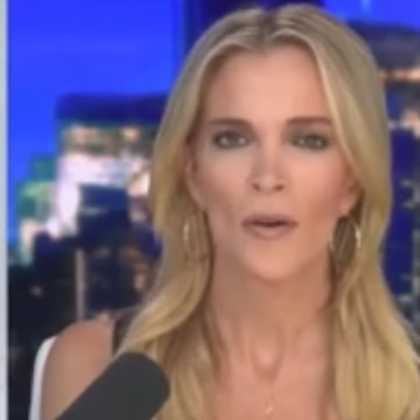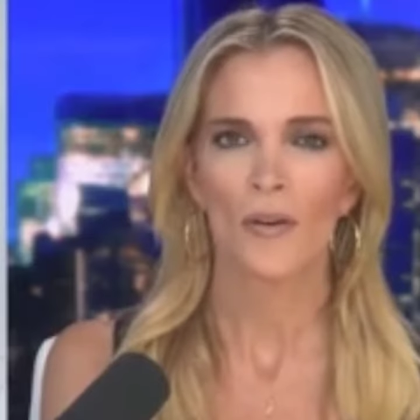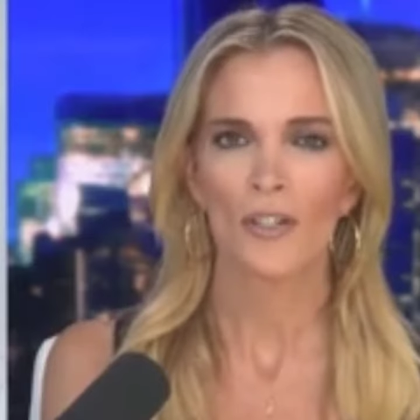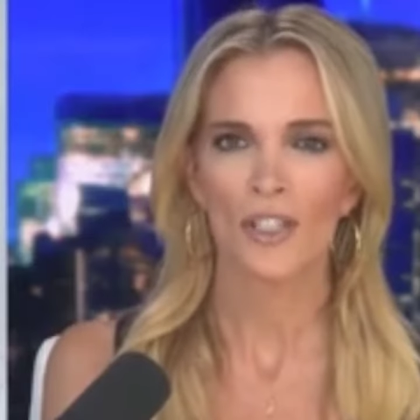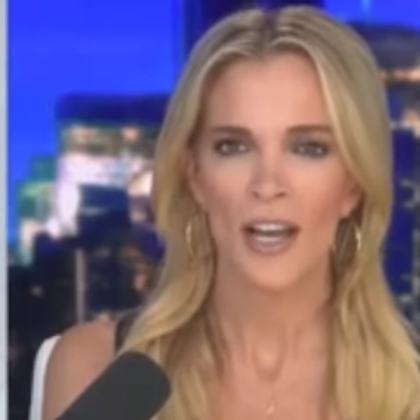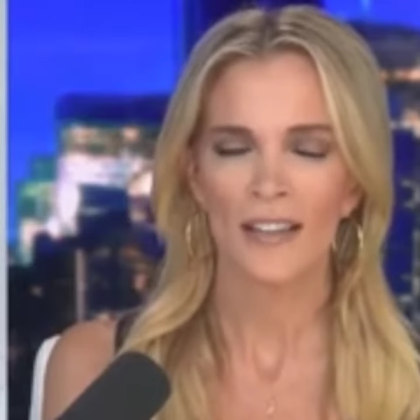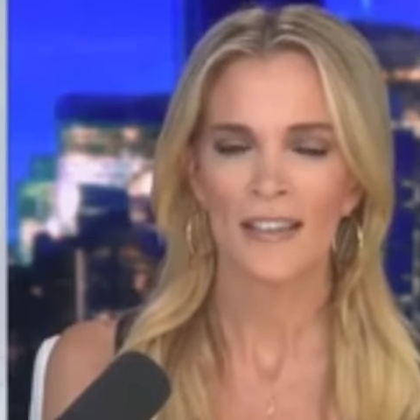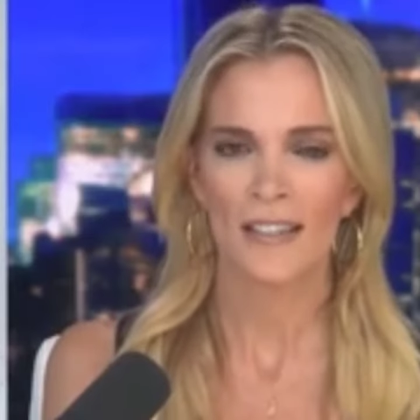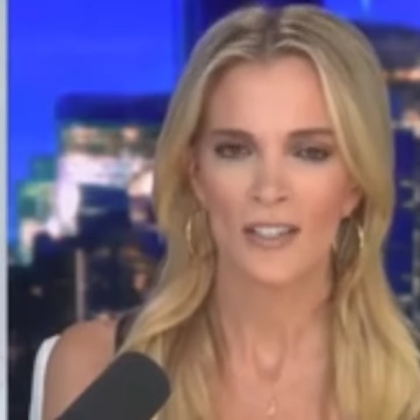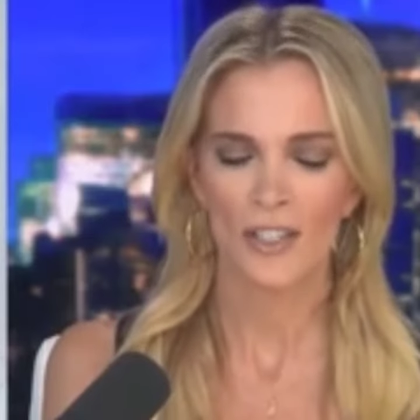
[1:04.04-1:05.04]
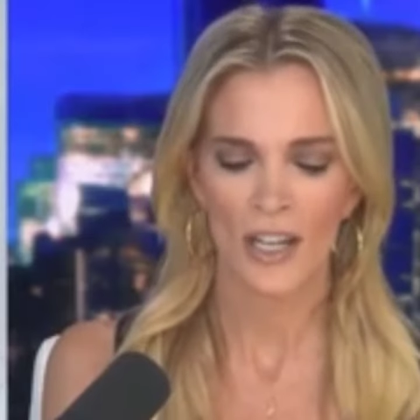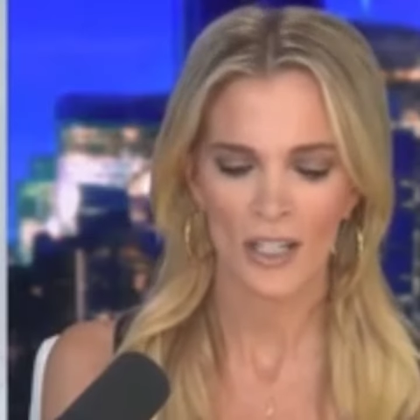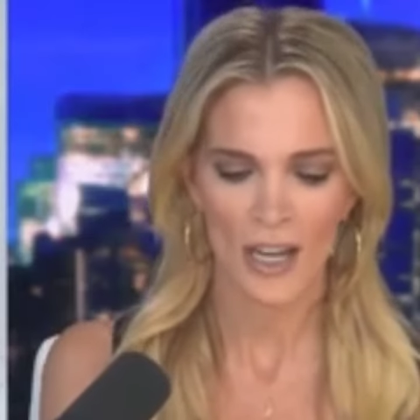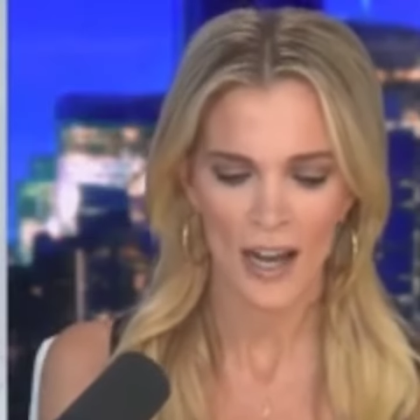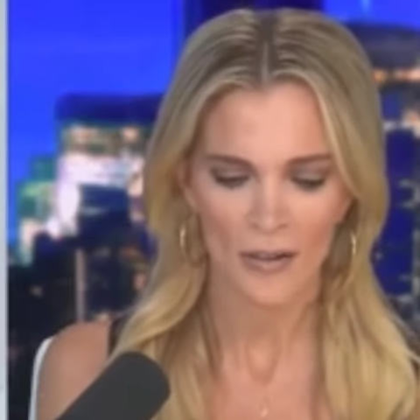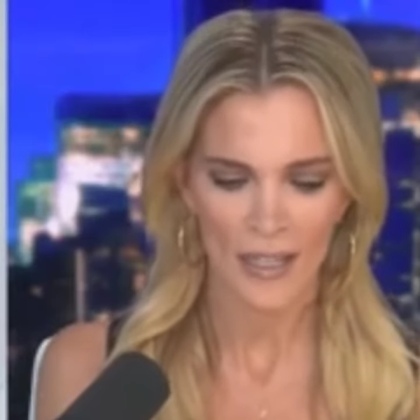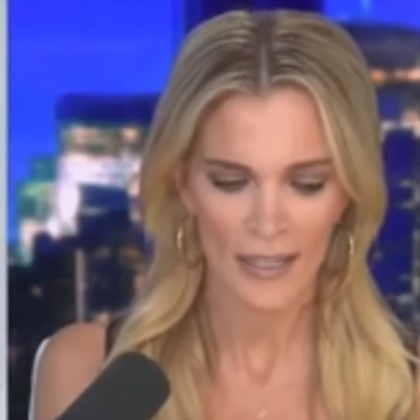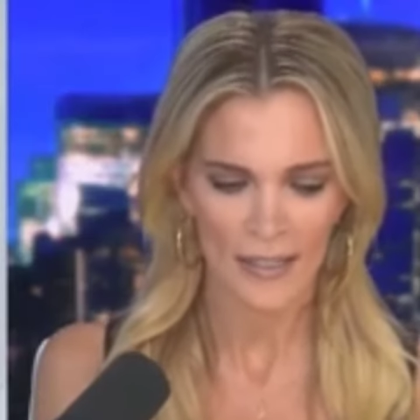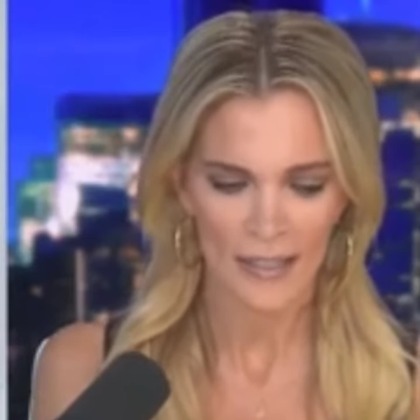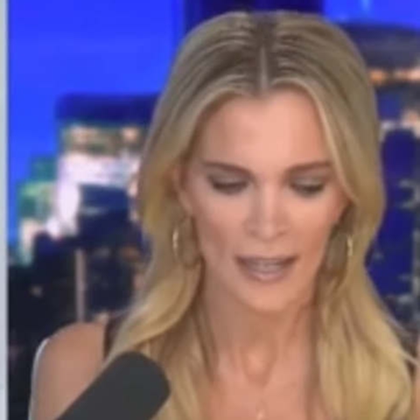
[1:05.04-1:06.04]
check this exchange out.
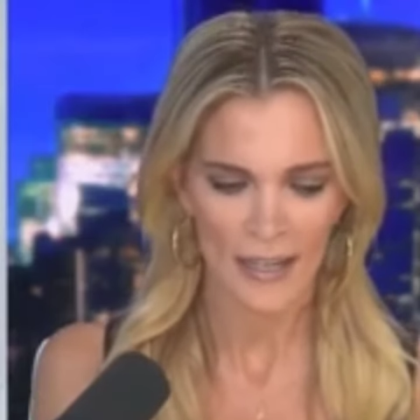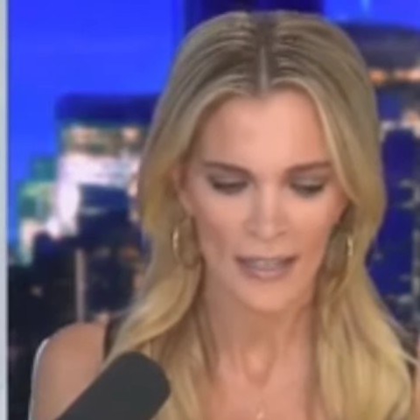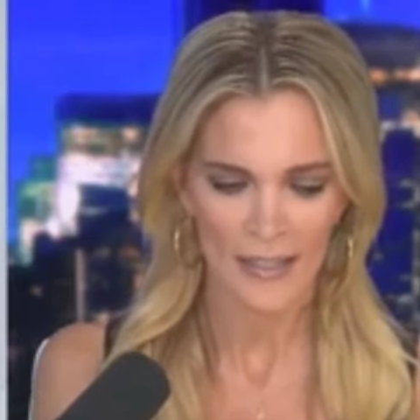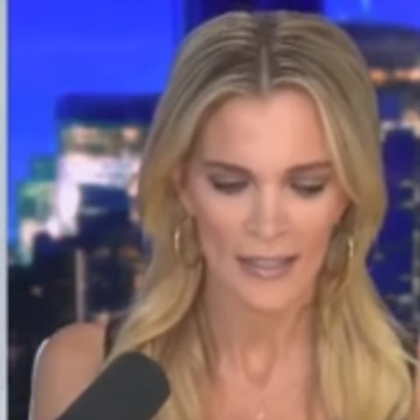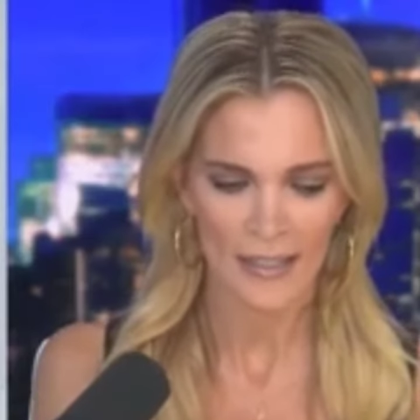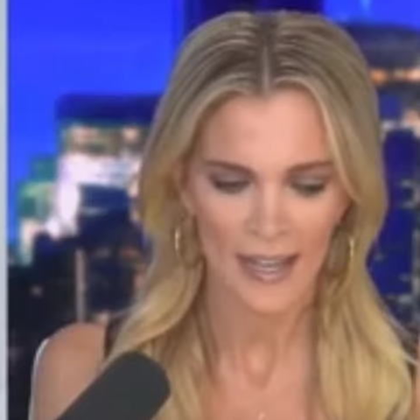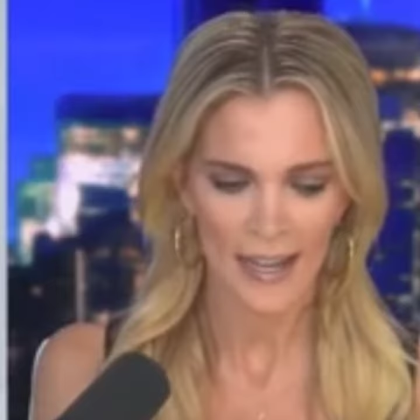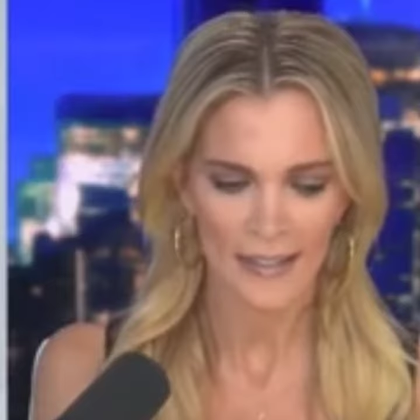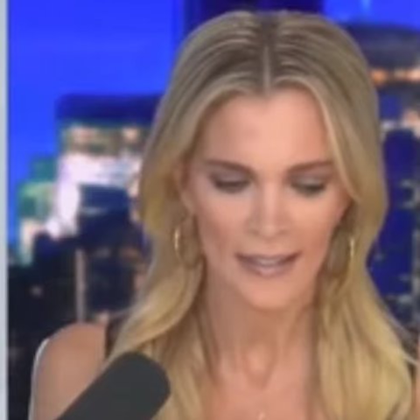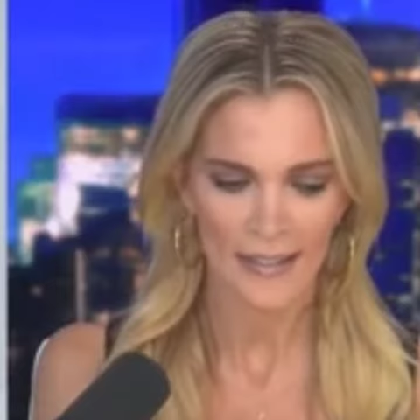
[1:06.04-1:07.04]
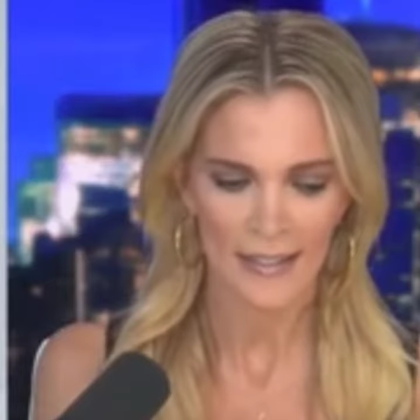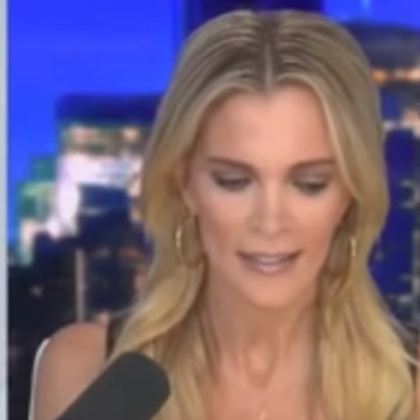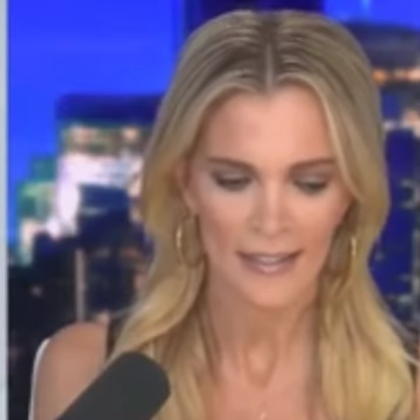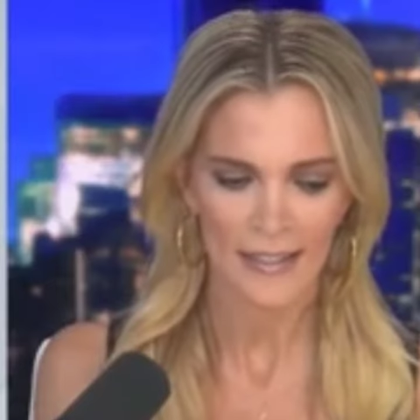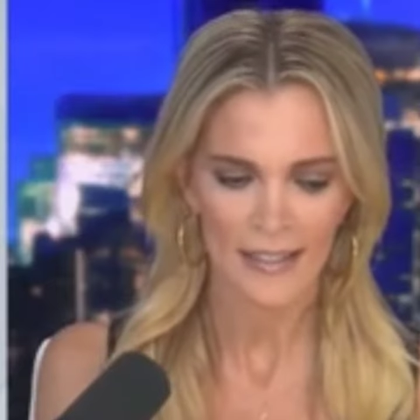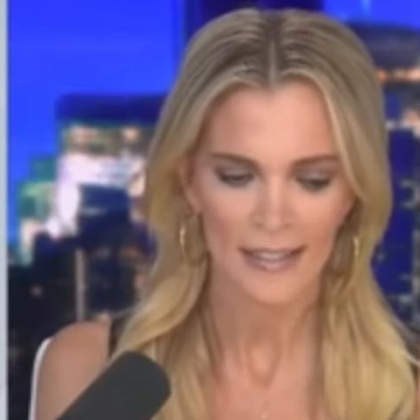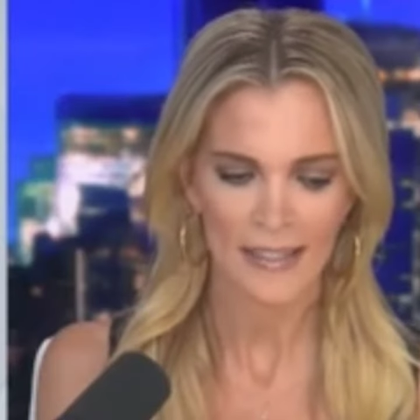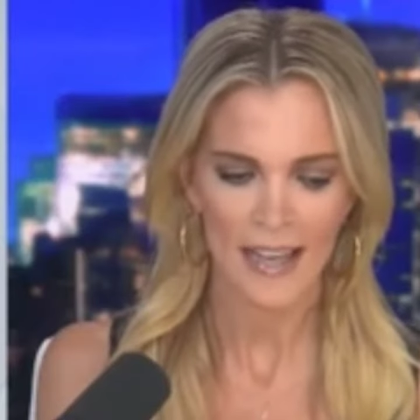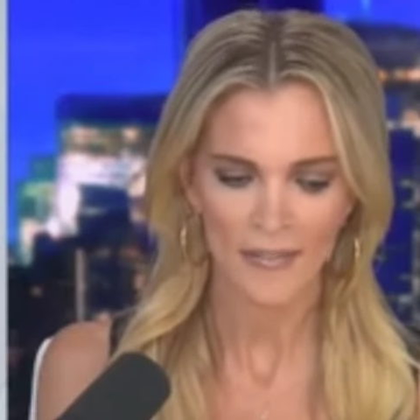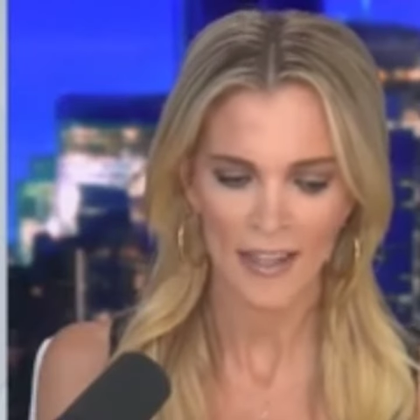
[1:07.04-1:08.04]
It's uh, SOT
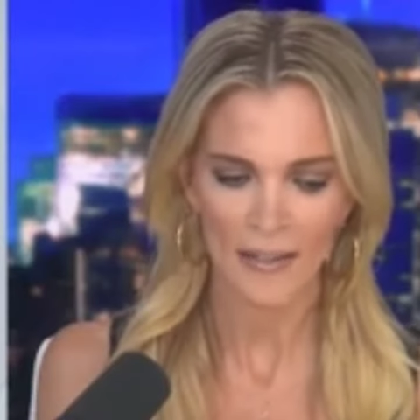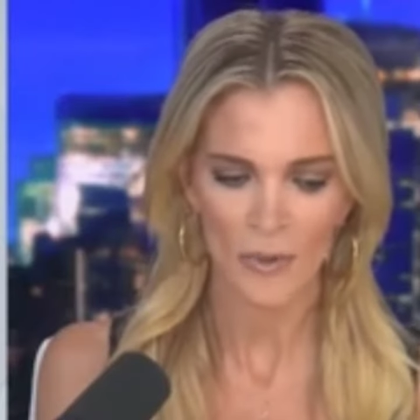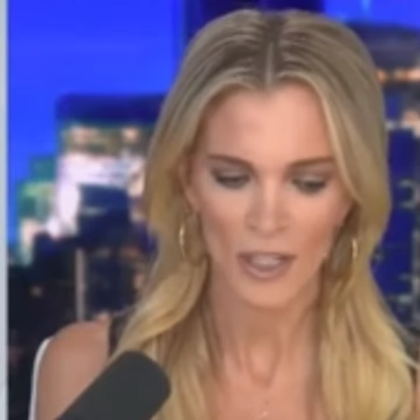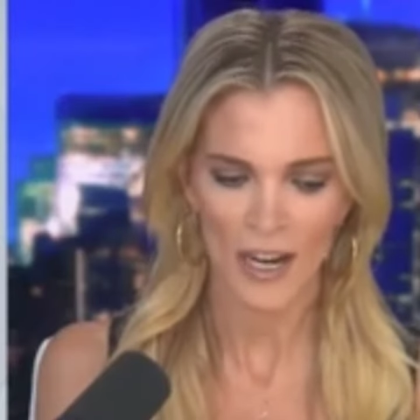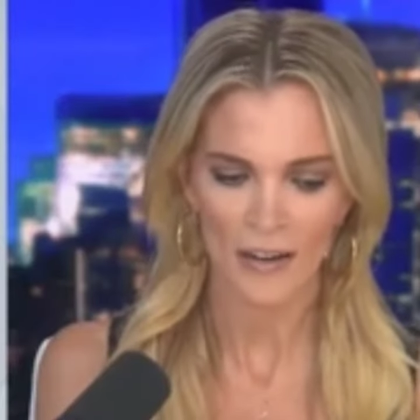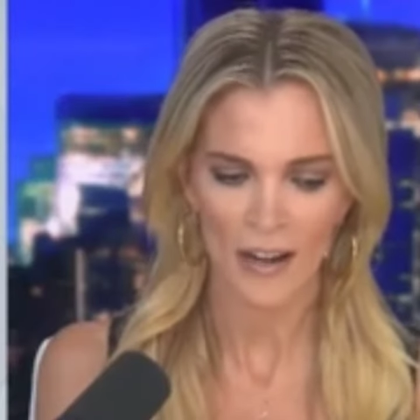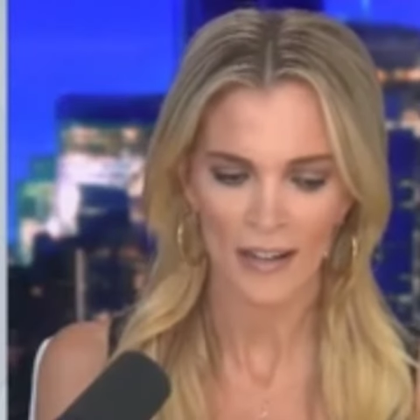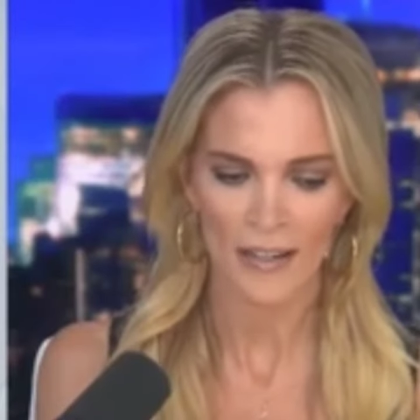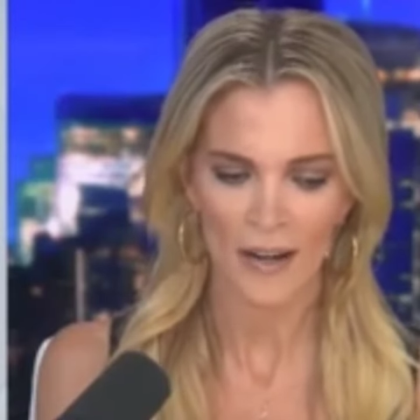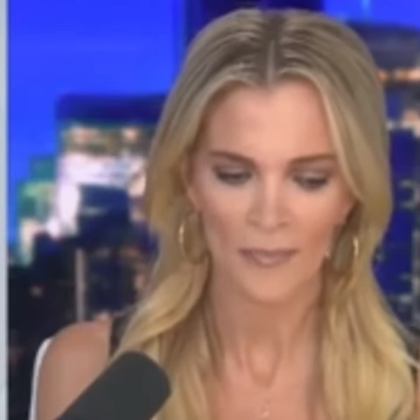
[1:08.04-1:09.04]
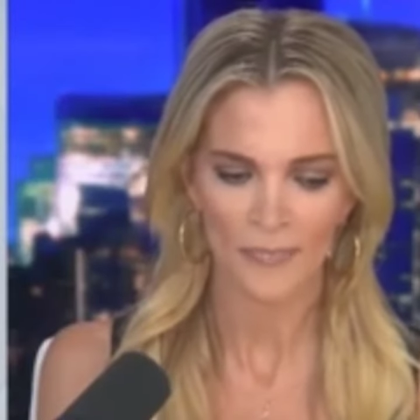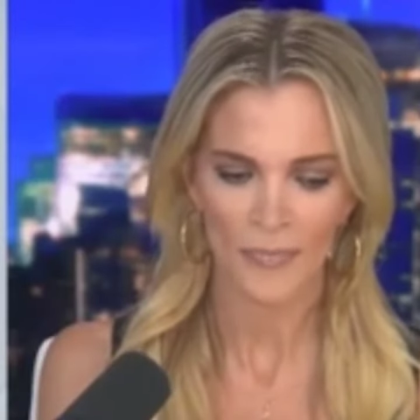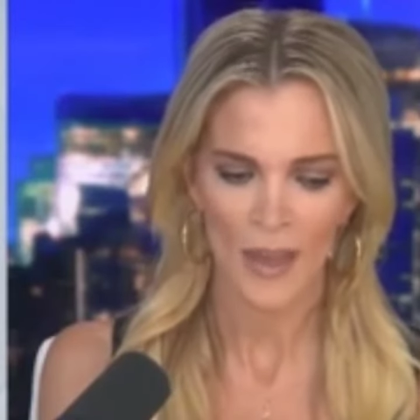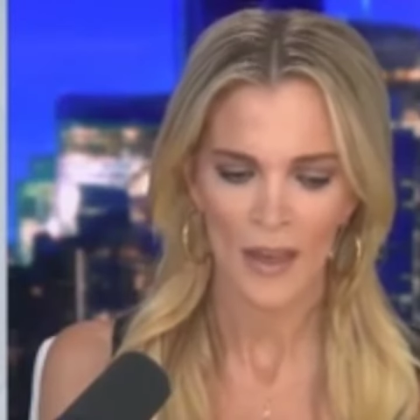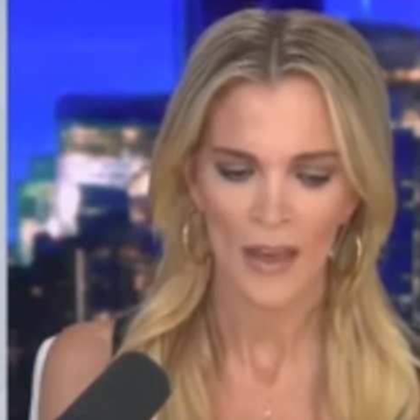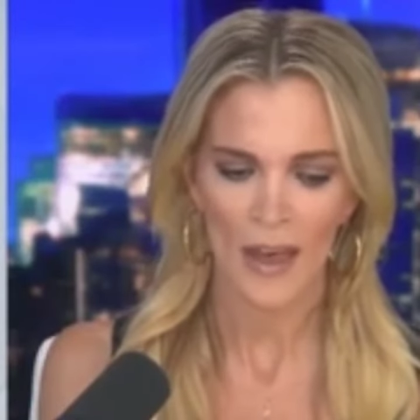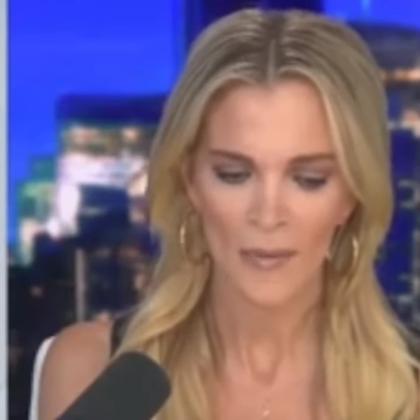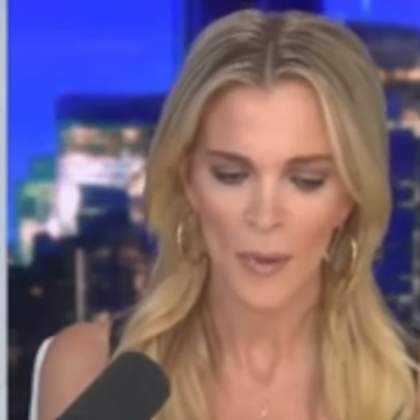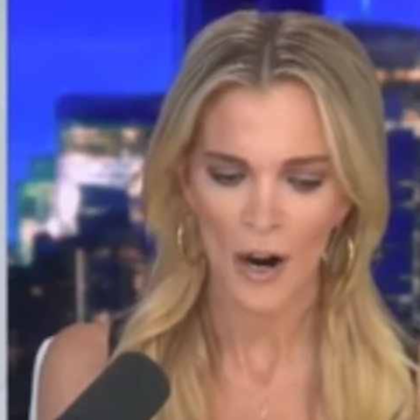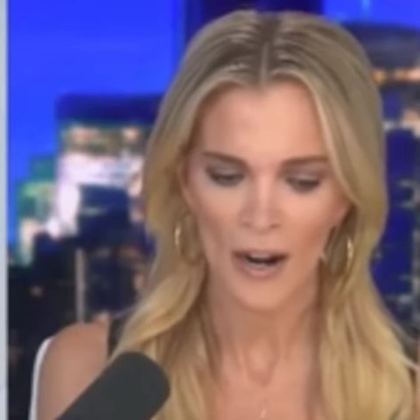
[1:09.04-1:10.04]
7, which aired on, um, in part on.